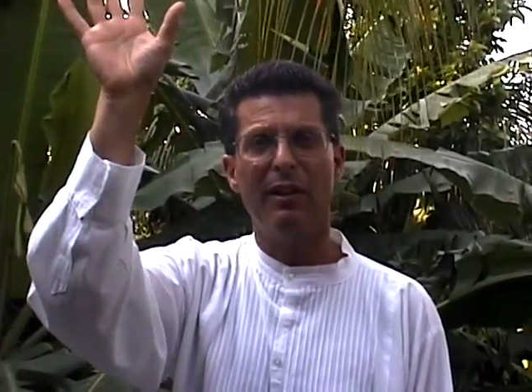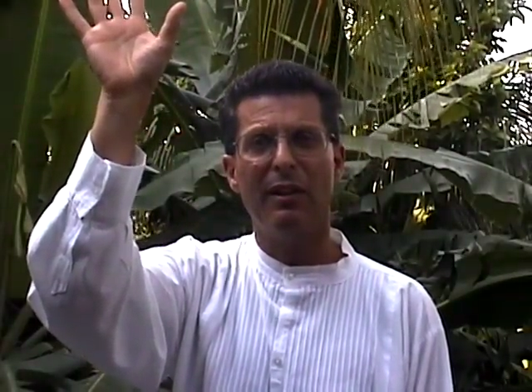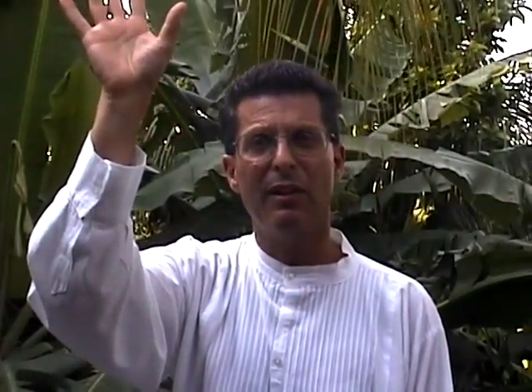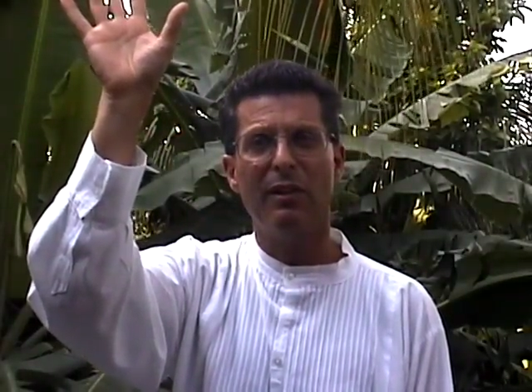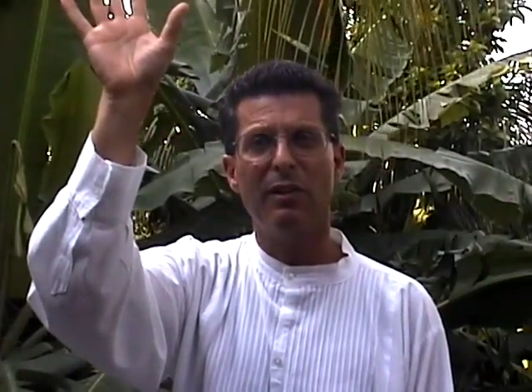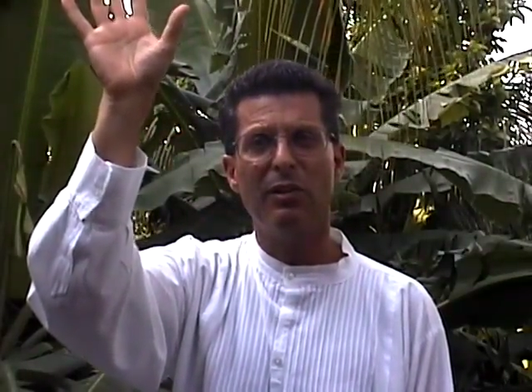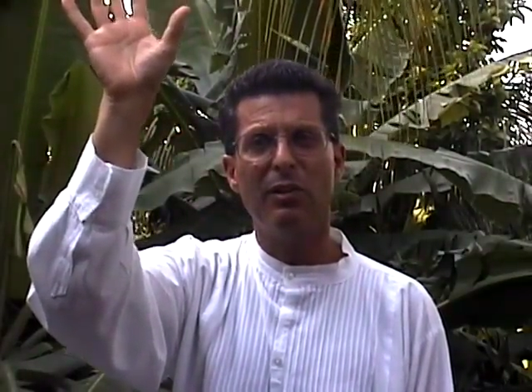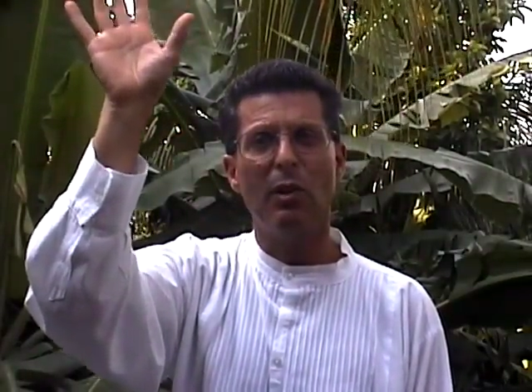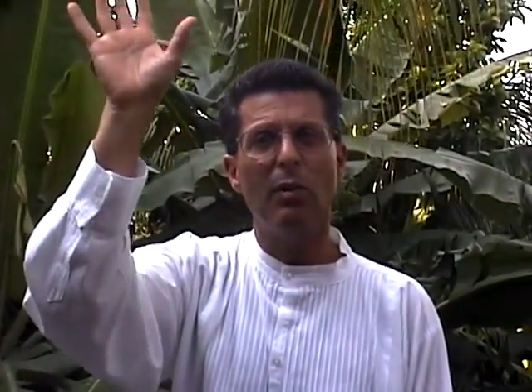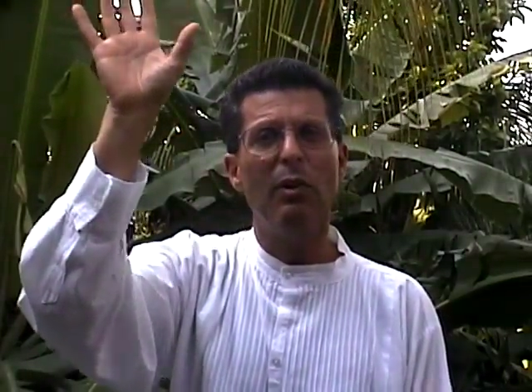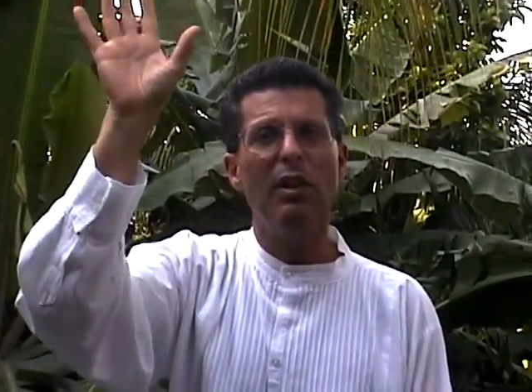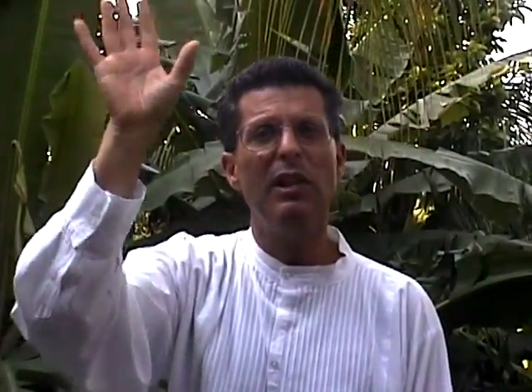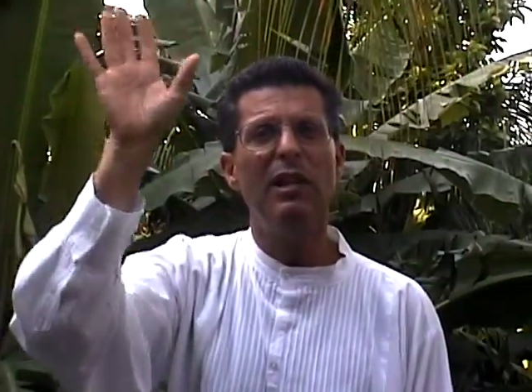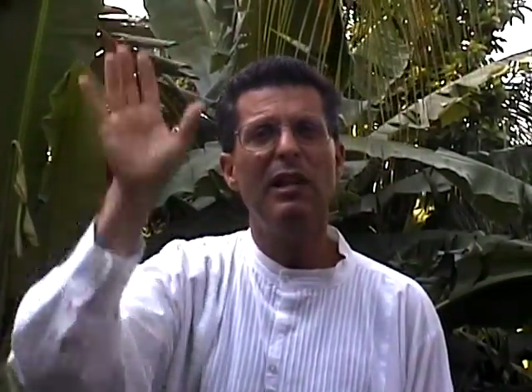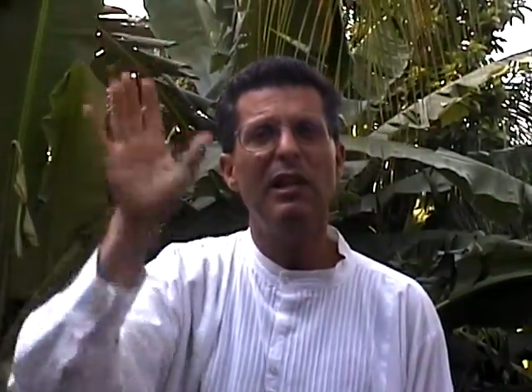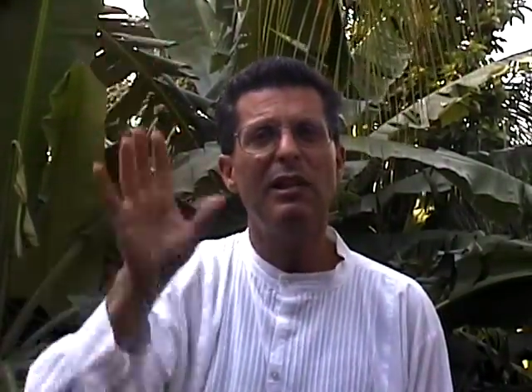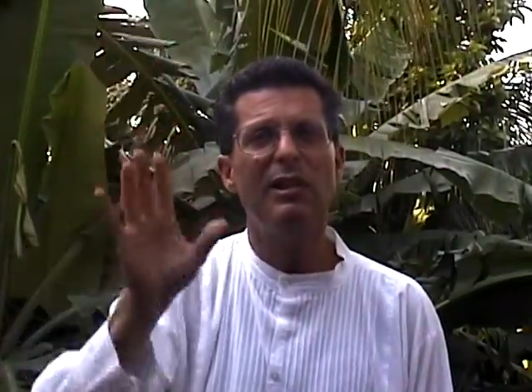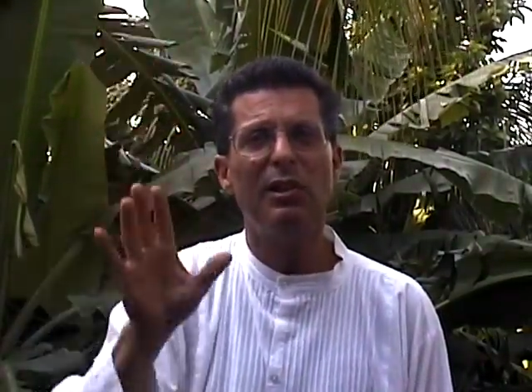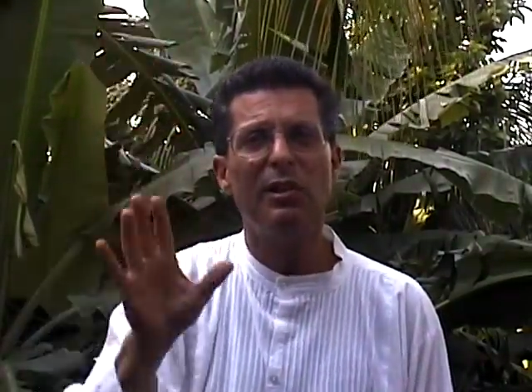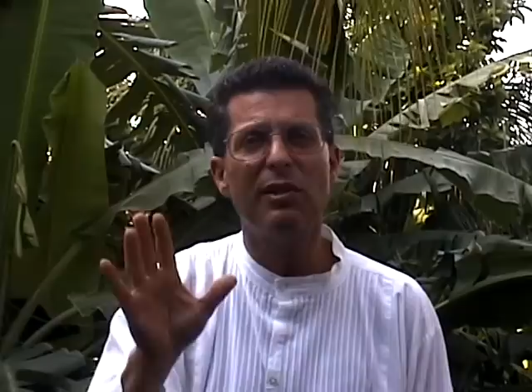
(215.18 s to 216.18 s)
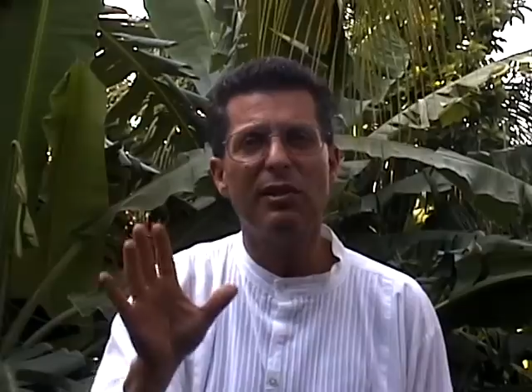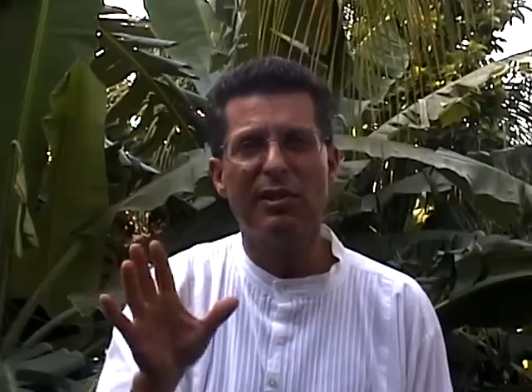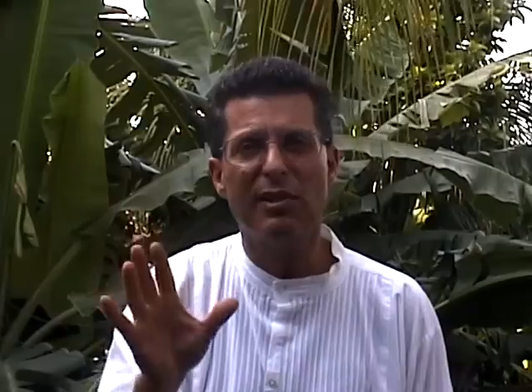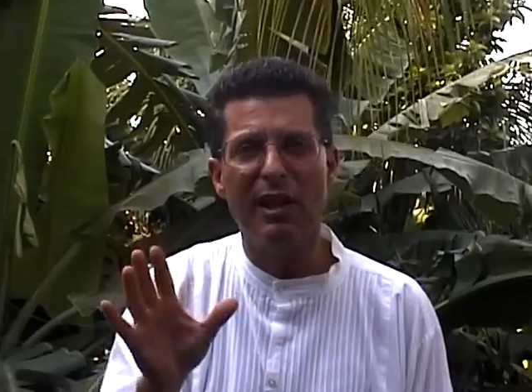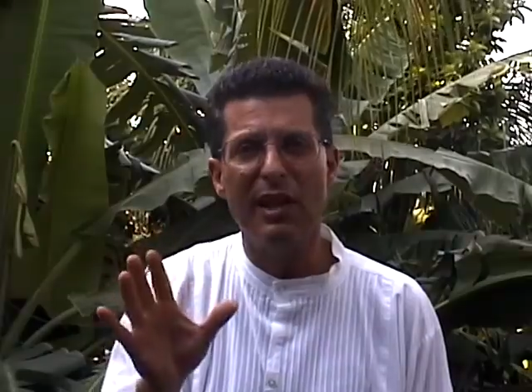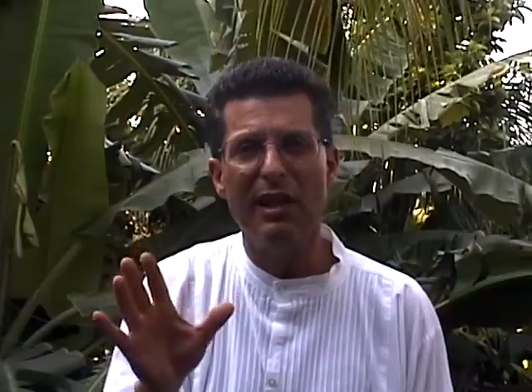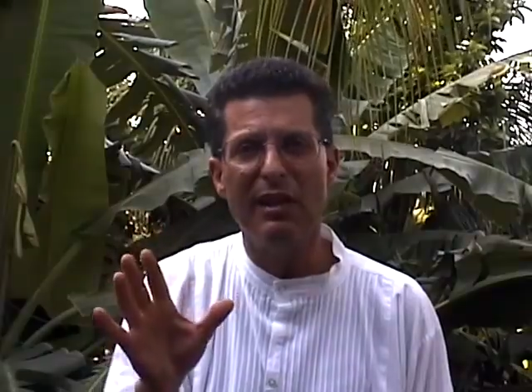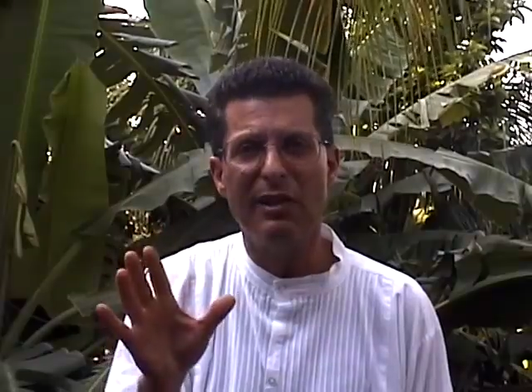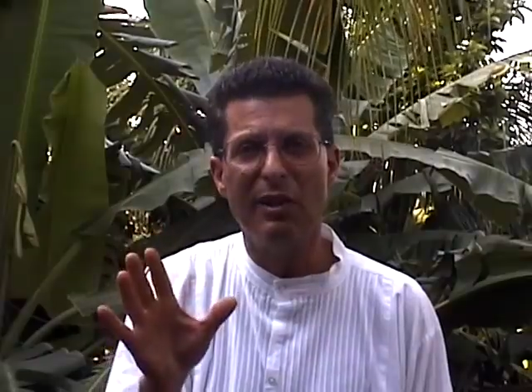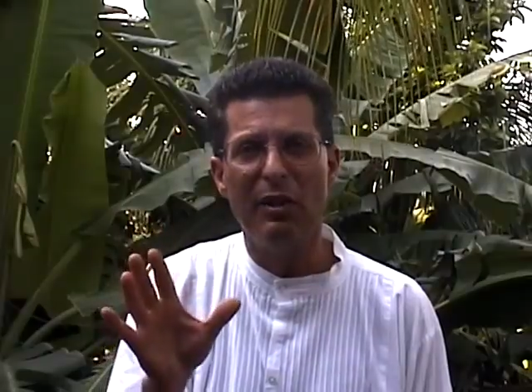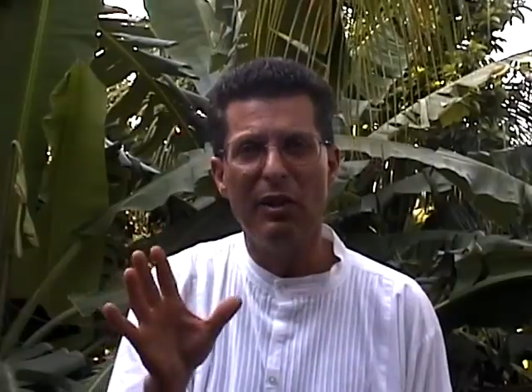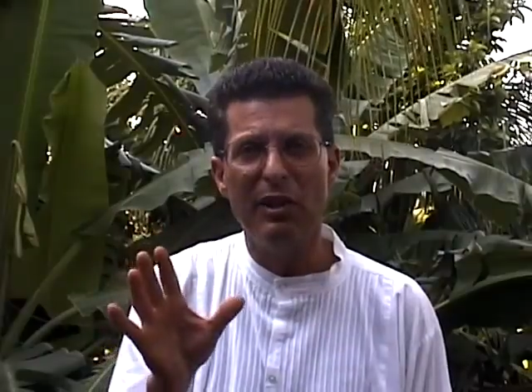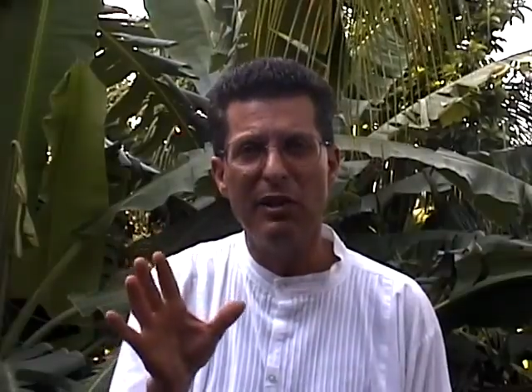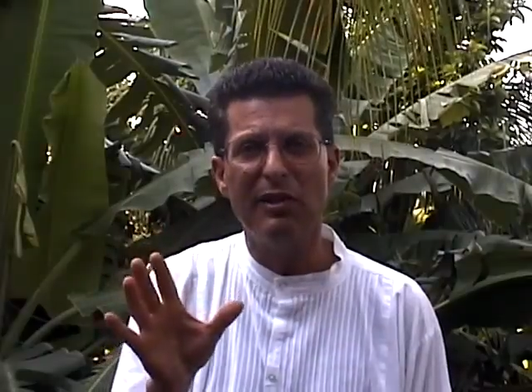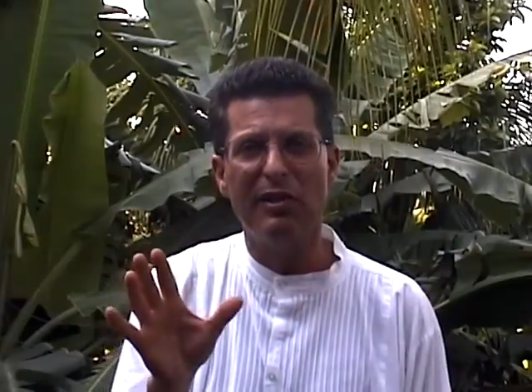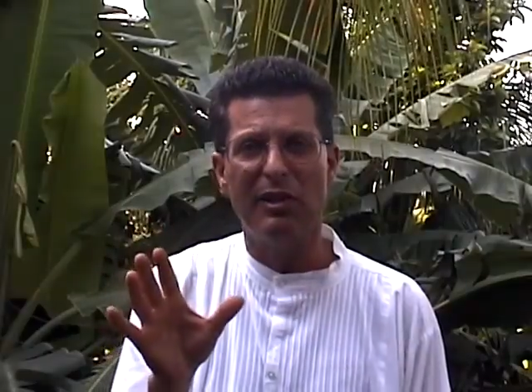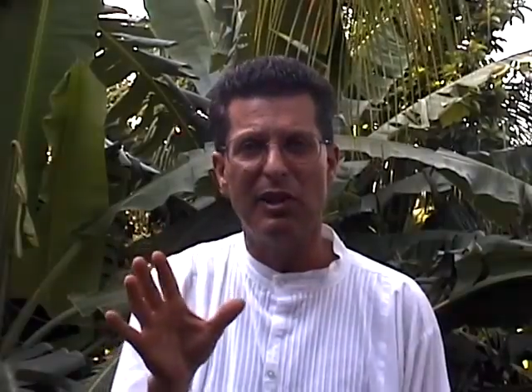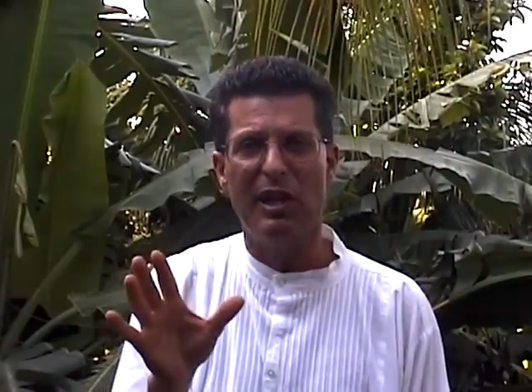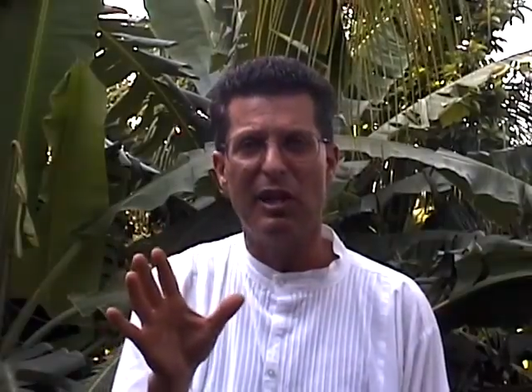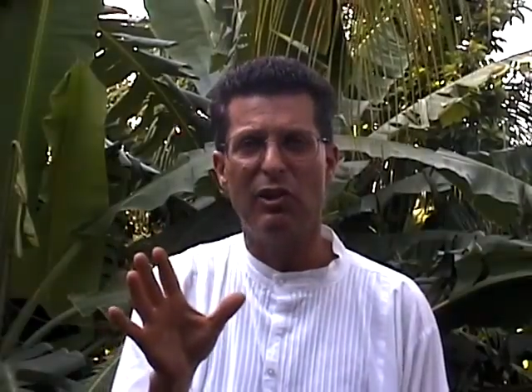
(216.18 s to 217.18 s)
So we need to say to
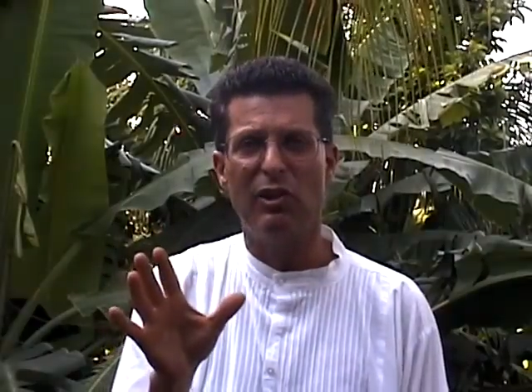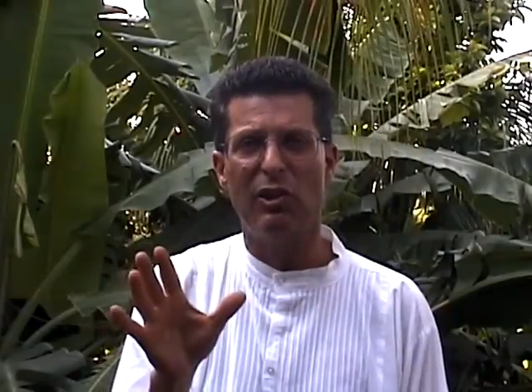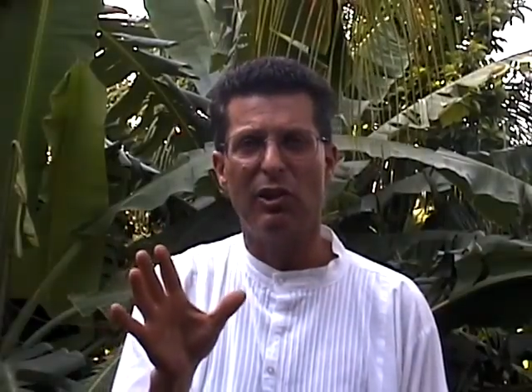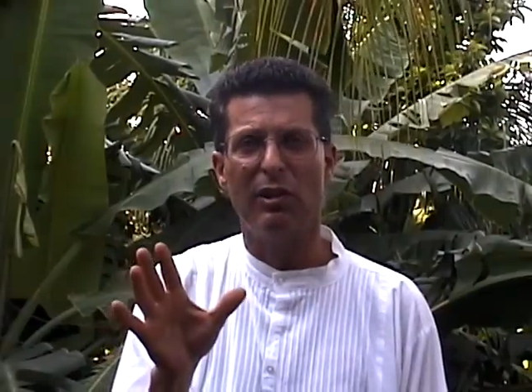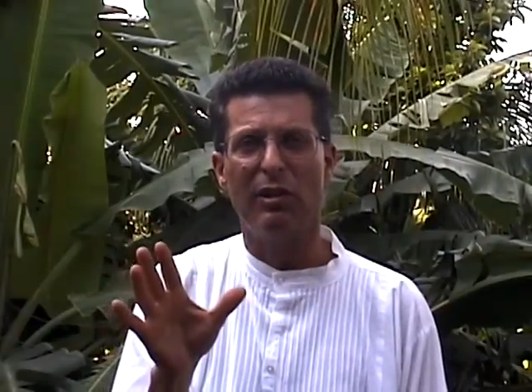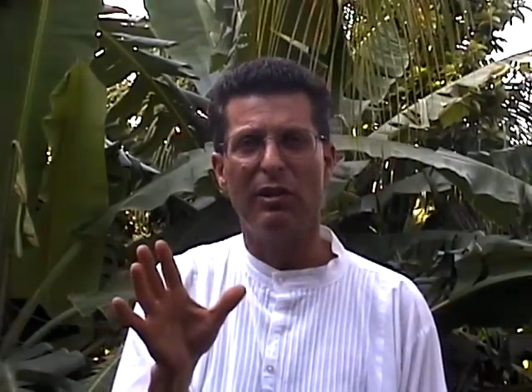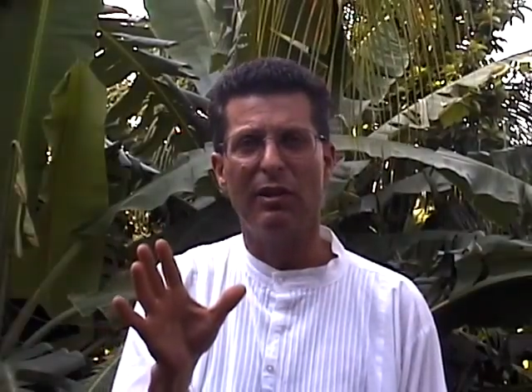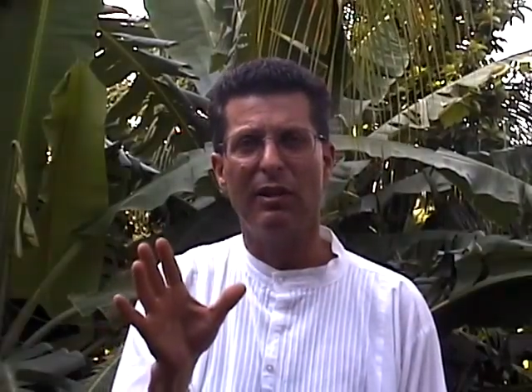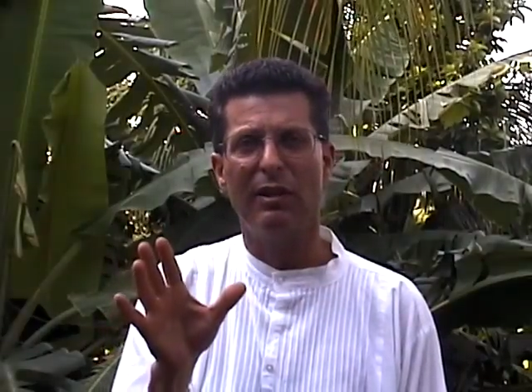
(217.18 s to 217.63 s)
this nation,